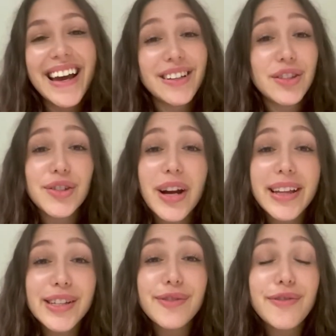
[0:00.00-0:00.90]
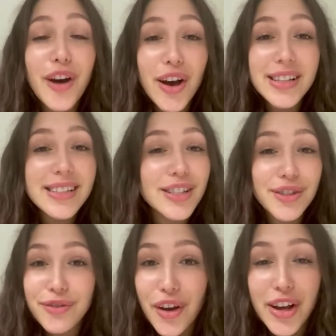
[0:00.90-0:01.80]
It's Australia's first
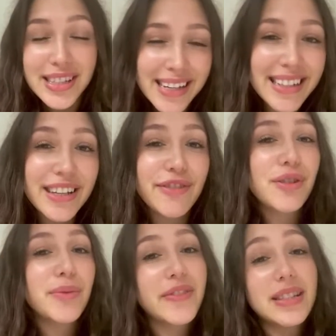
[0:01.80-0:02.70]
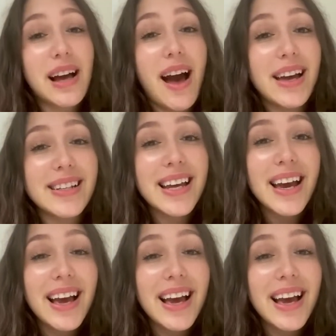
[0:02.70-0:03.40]
diverse indie film of its kind,